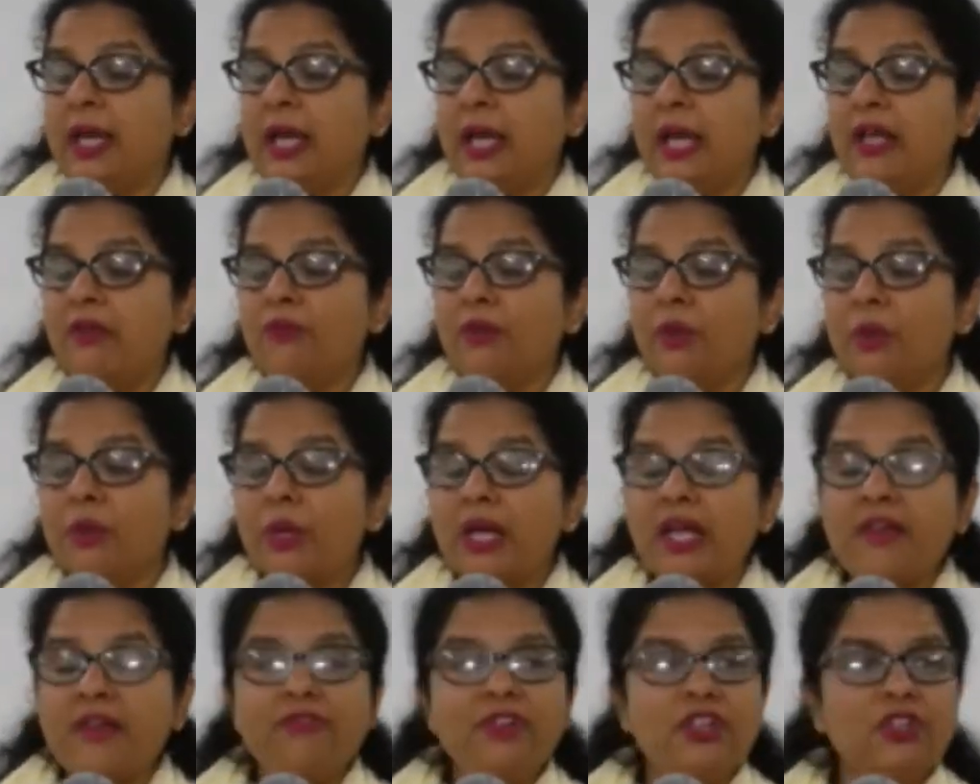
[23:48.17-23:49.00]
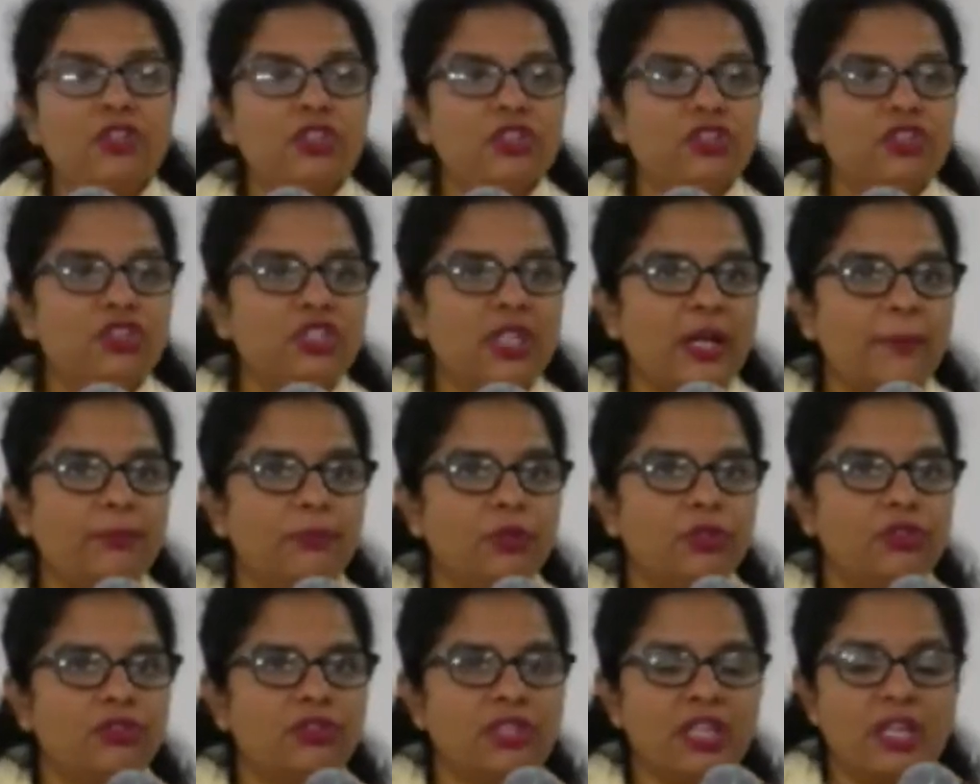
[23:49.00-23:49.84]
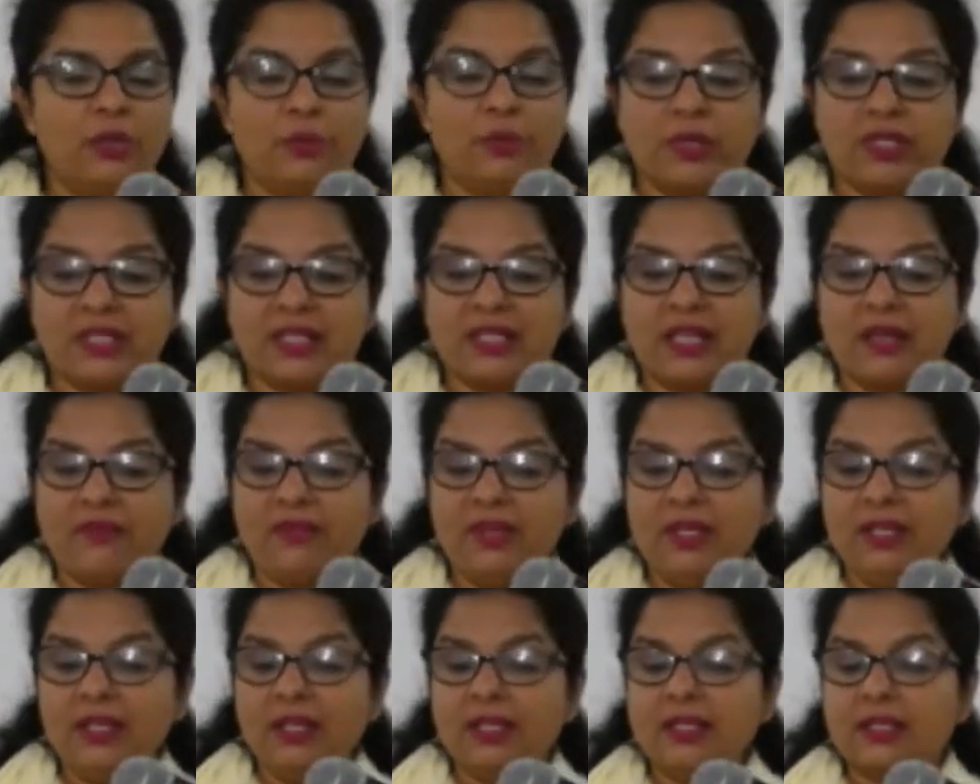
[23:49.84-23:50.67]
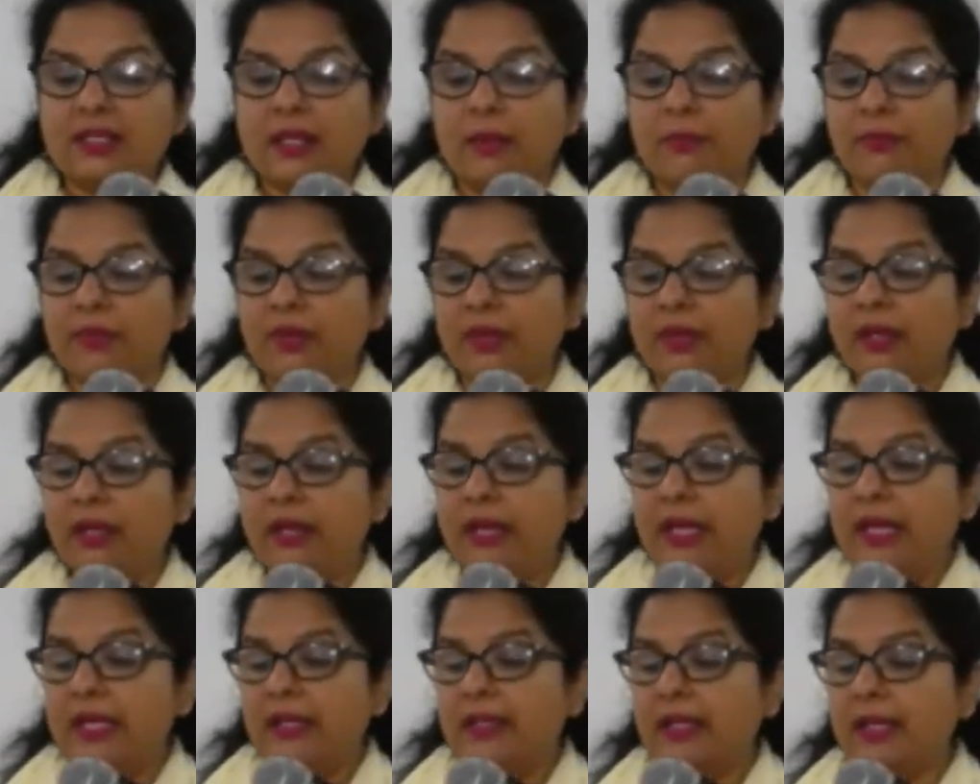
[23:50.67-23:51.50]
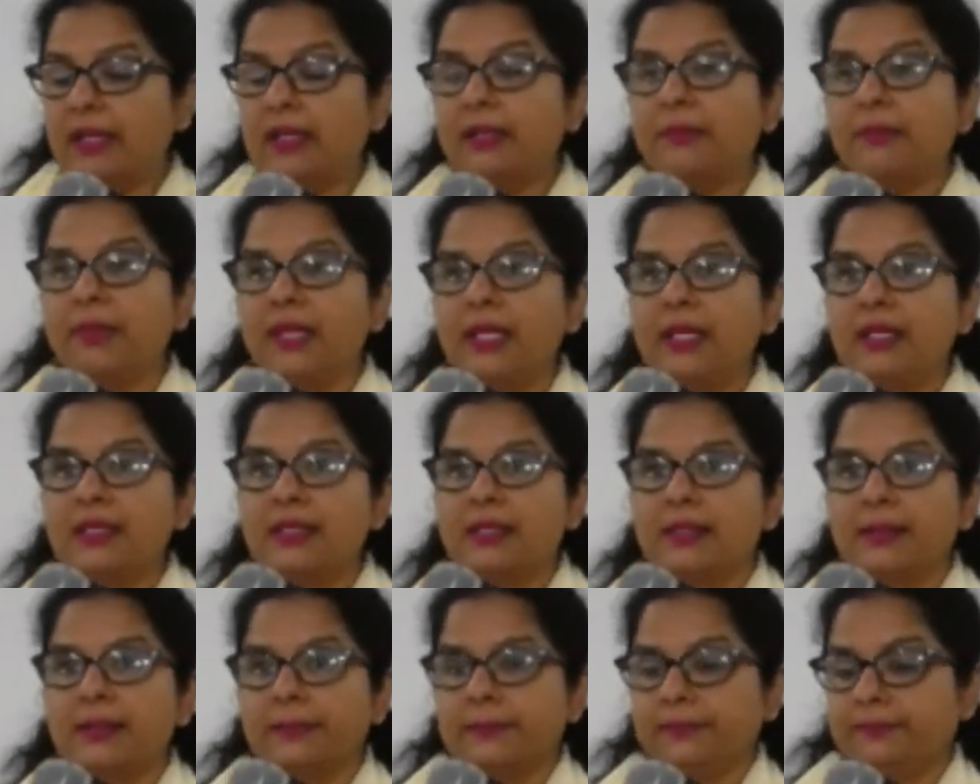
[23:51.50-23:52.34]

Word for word: And Ephesians chapter 3, verse 11, can somebody read that, please?